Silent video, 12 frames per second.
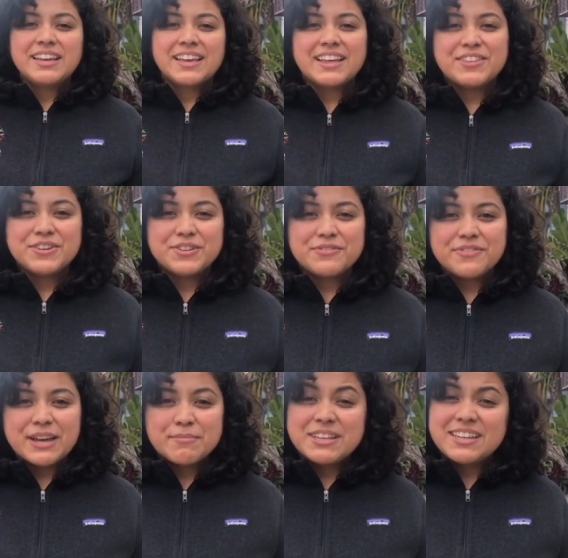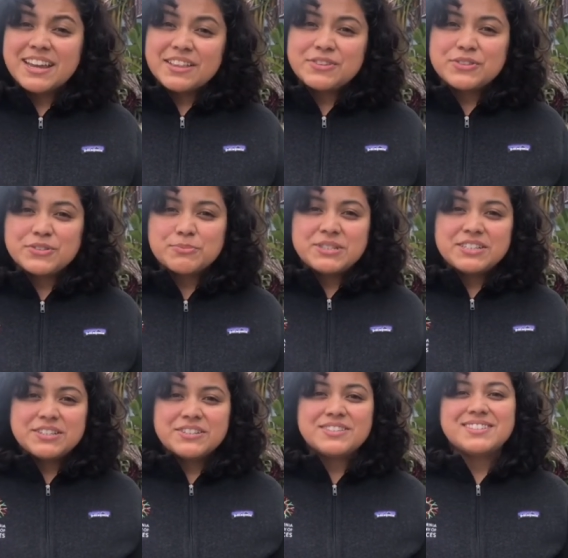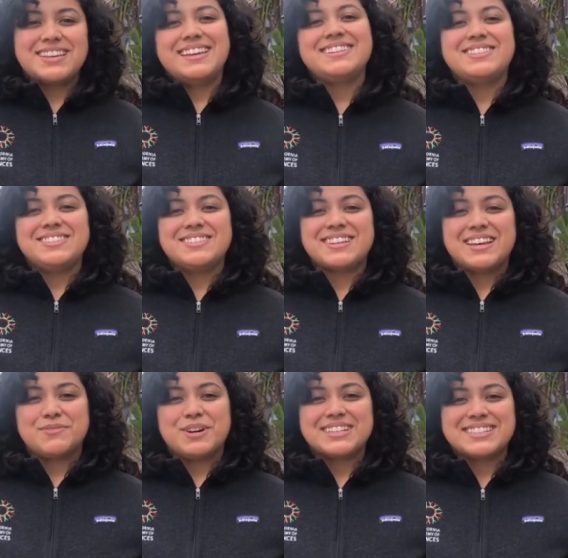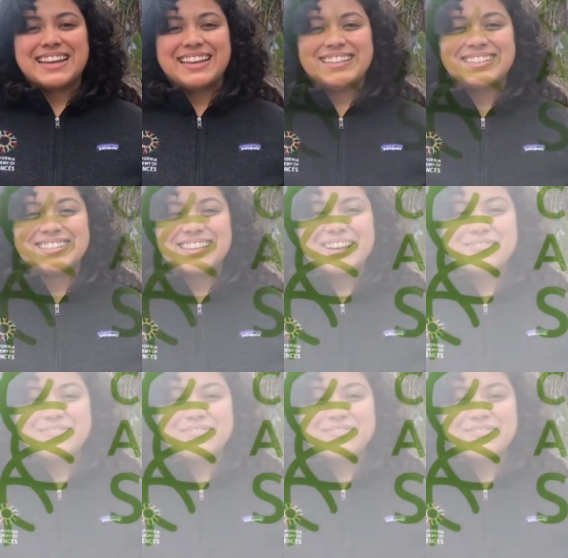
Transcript: Gather your family, gather those materials, and do sidewalk science. Have